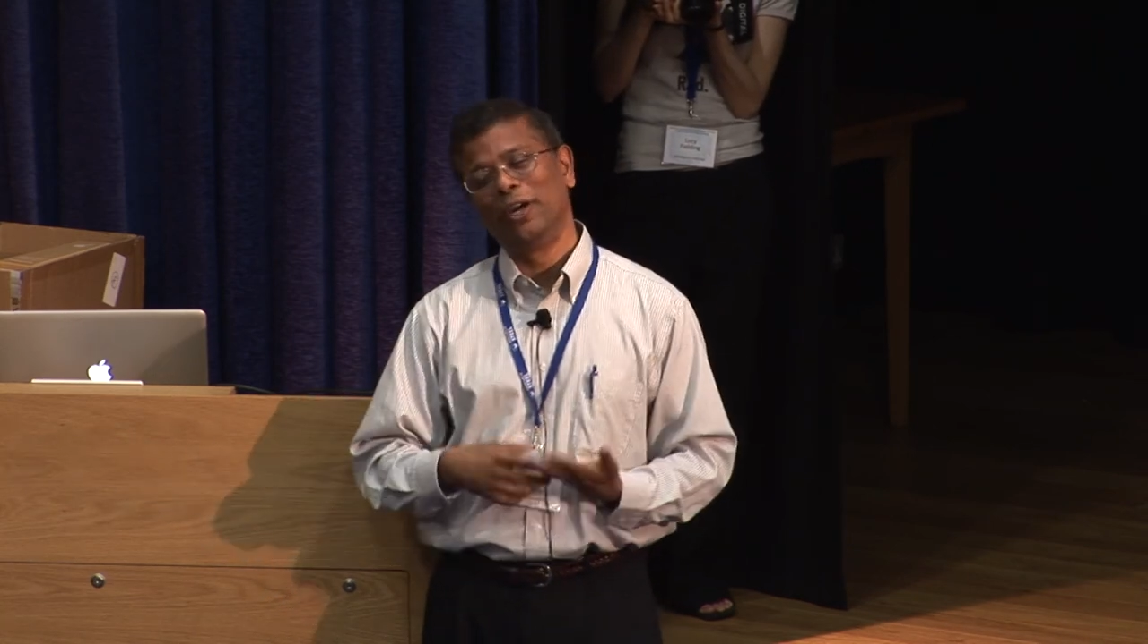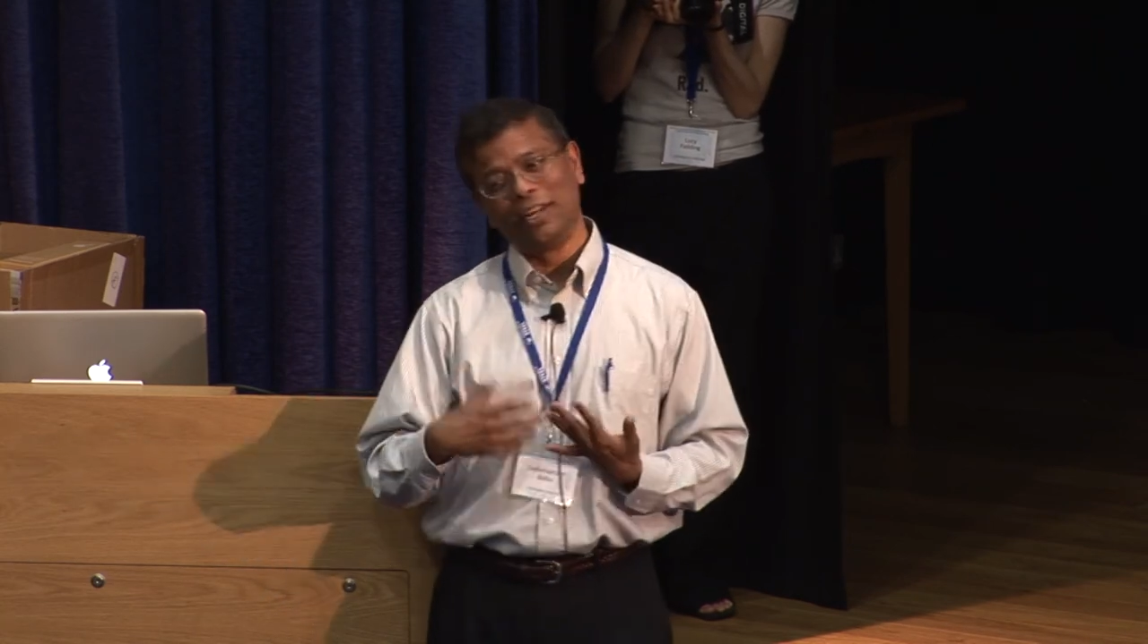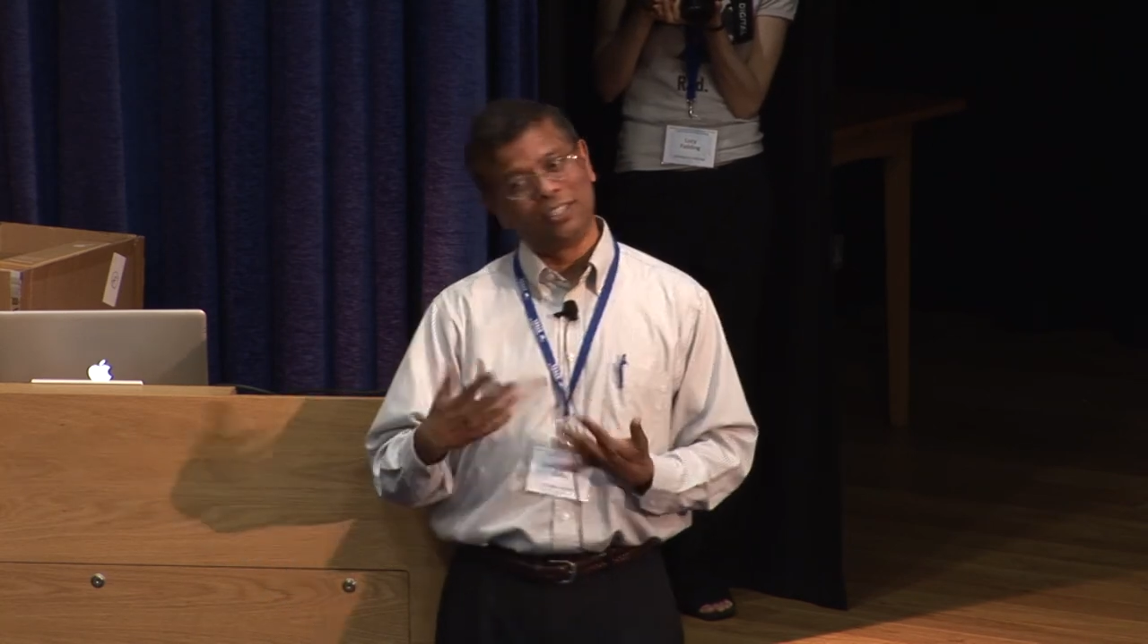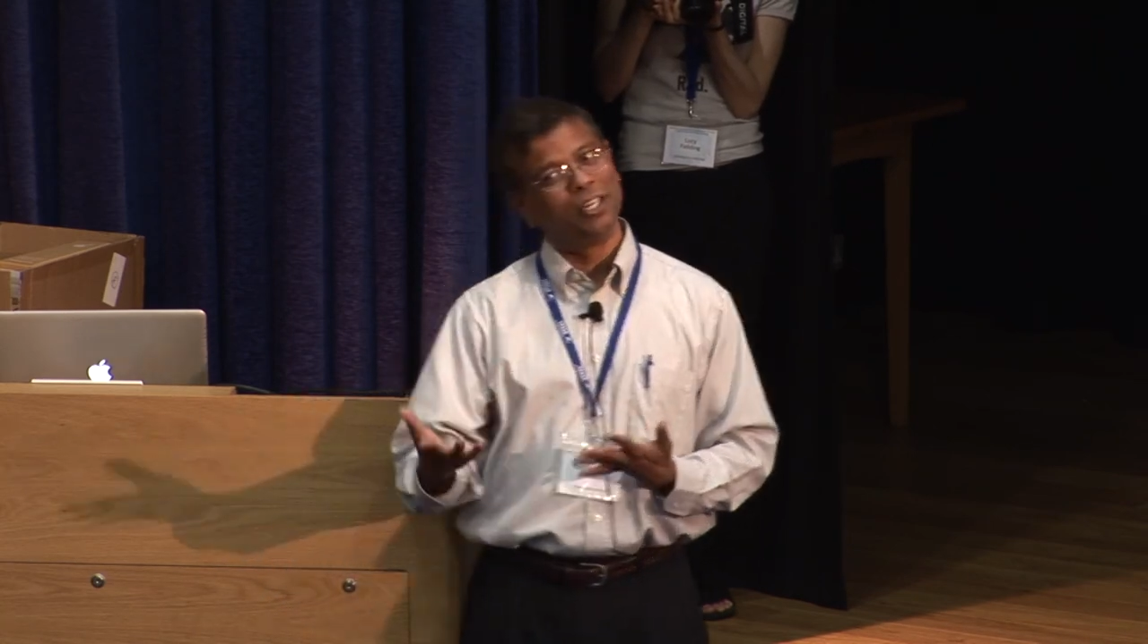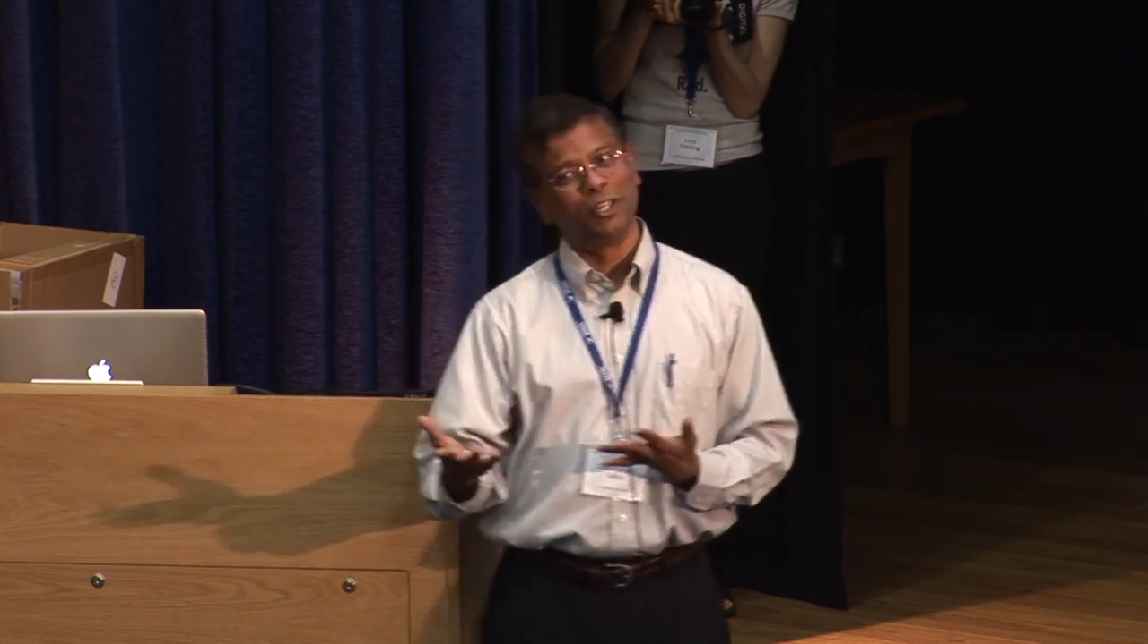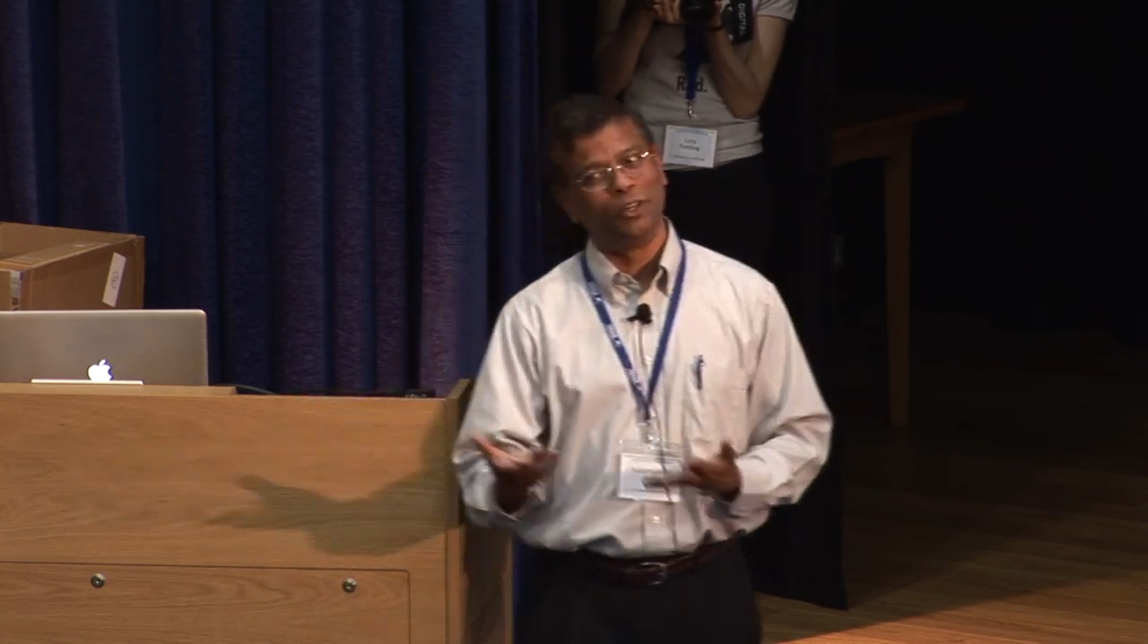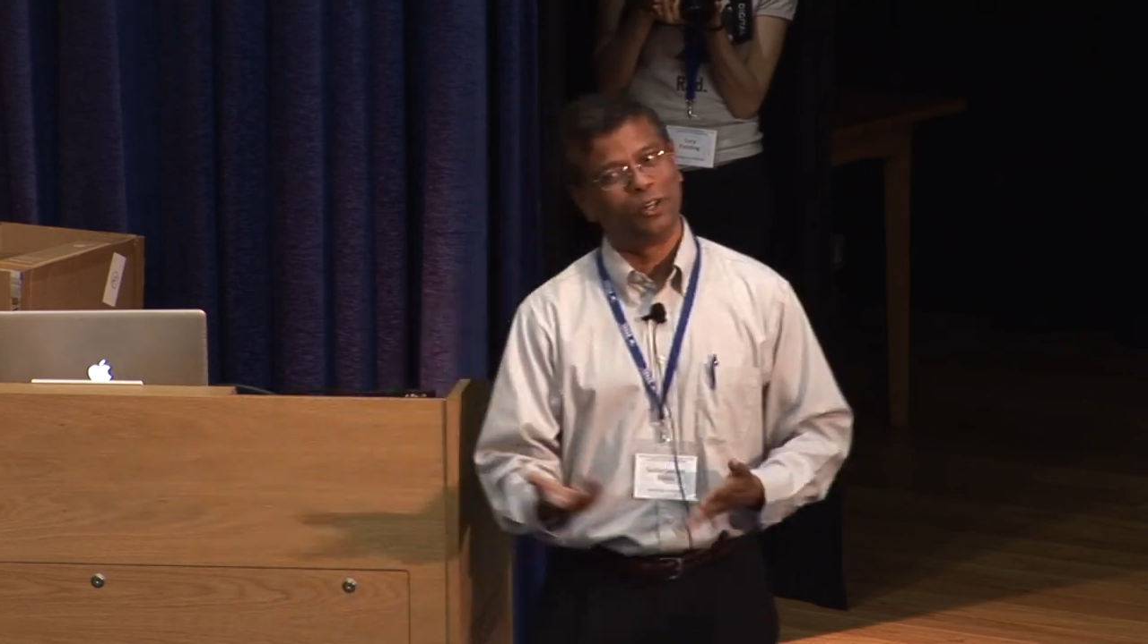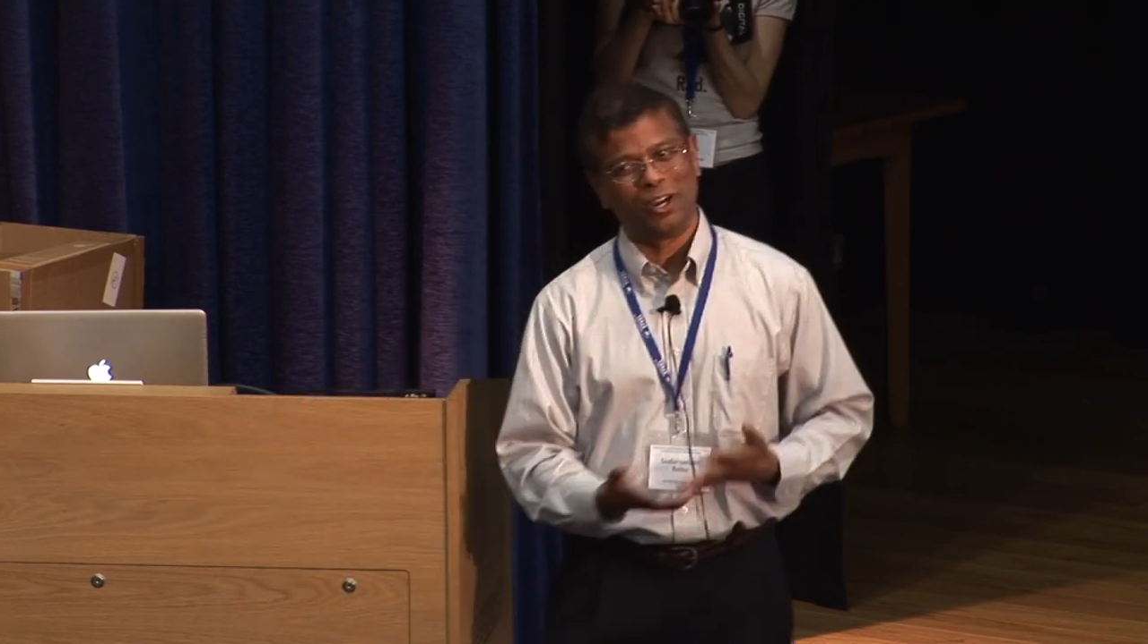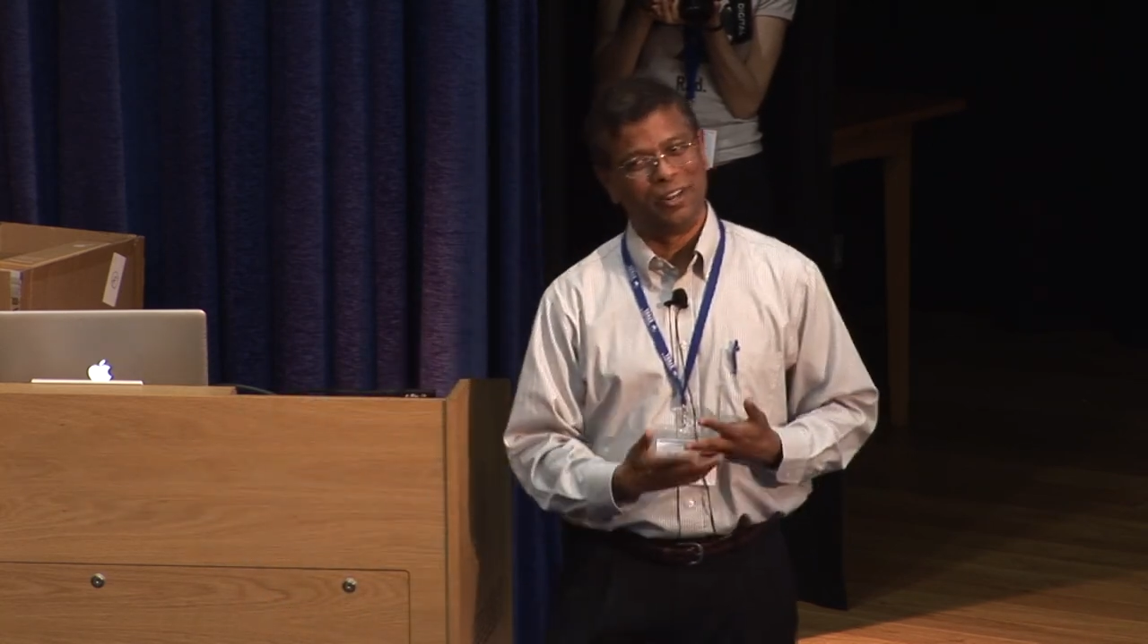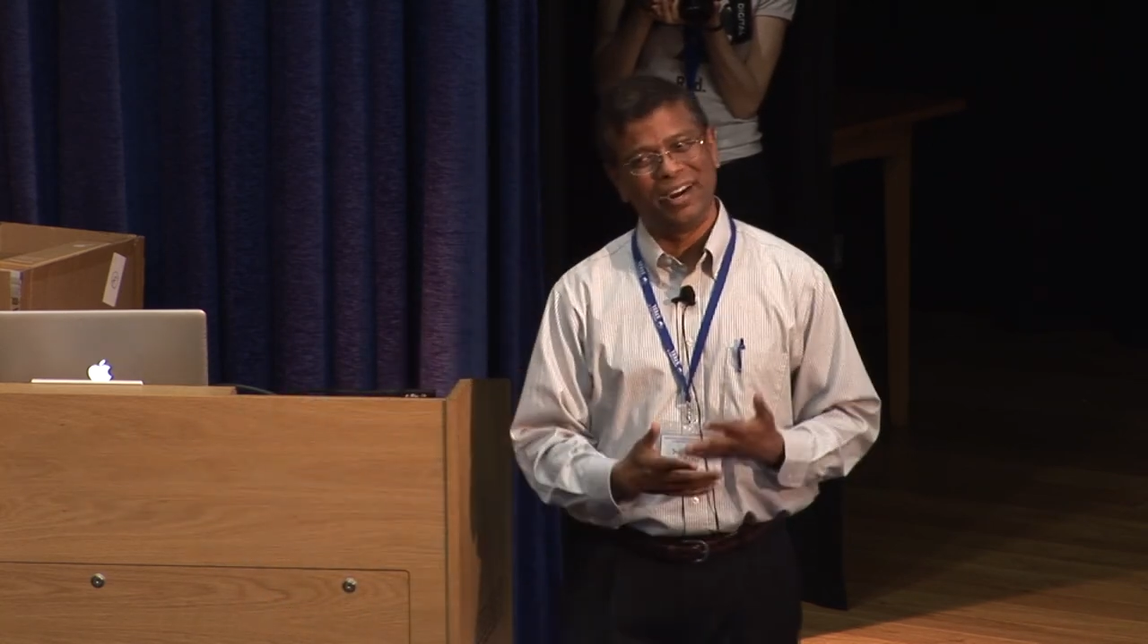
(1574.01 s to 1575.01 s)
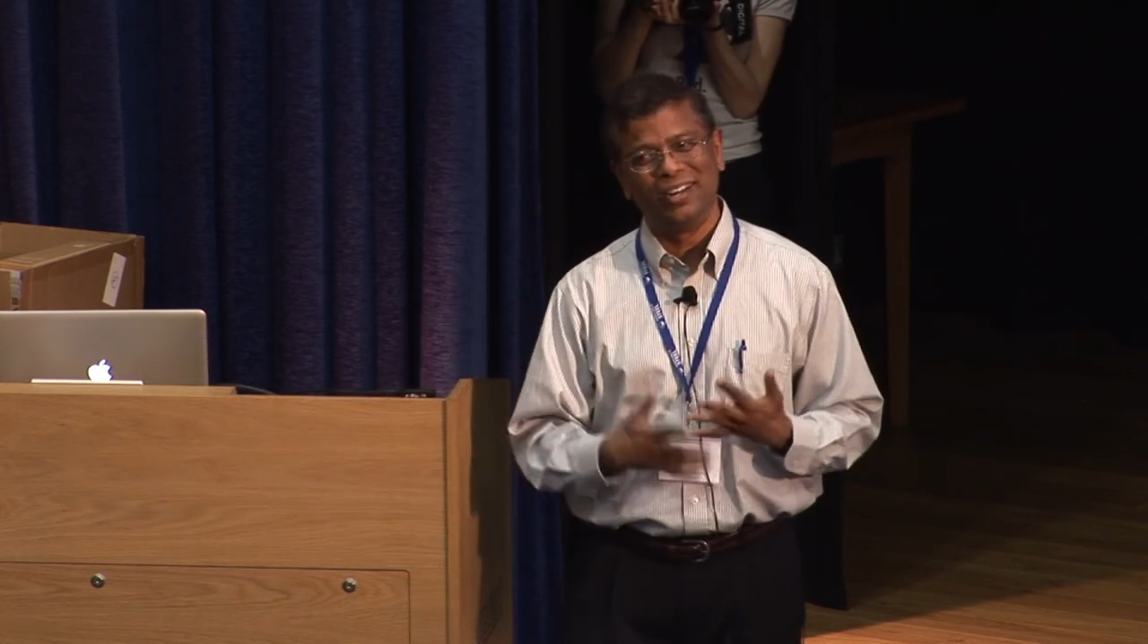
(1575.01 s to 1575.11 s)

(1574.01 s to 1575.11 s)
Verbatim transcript: doing in situ neutron.